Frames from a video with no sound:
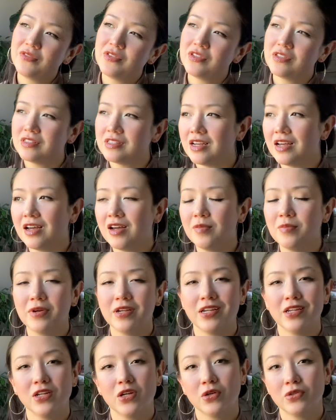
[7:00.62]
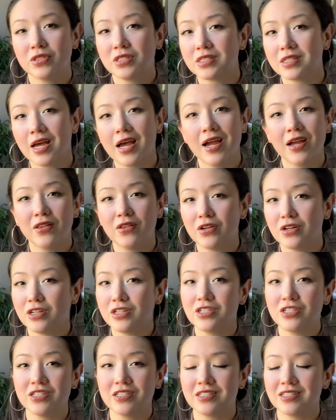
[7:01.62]
you some, but you know,
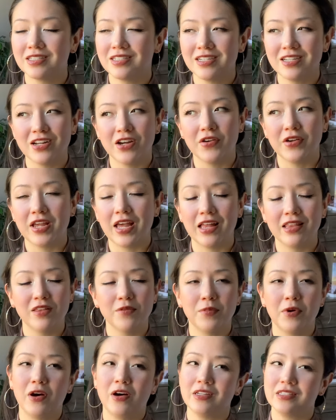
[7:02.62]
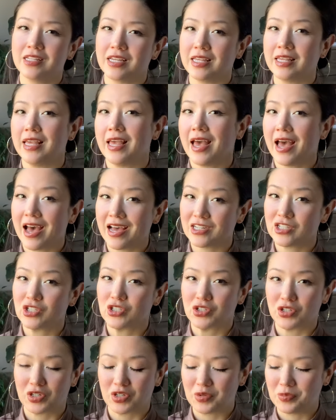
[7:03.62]
Skylar just, you know, he had them all. I was like, yeah,
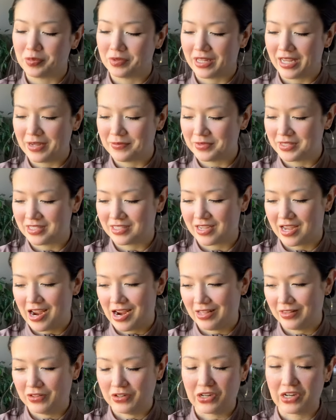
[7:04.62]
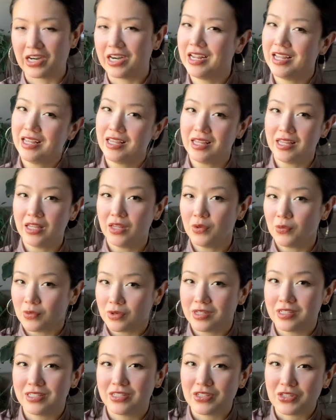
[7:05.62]
sure. Blame Skylar. It
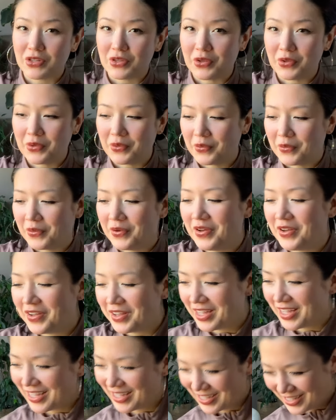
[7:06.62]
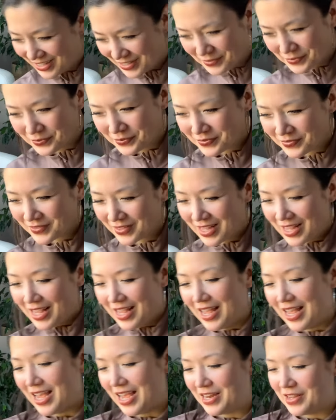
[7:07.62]
was you.
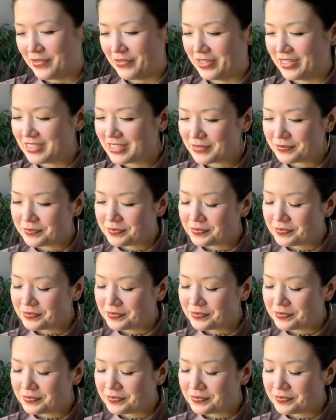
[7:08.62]
Anyways,